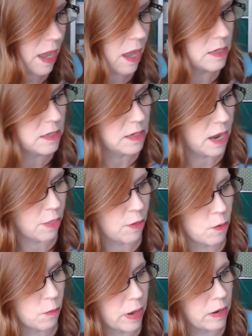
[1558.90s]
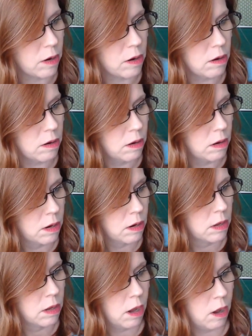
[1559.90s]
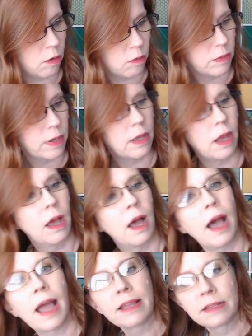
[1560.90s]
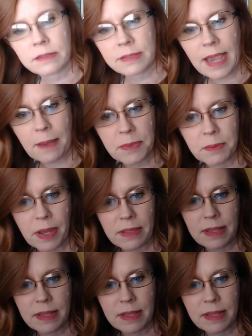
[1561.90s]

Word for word: another winner. Oh, I tapped the button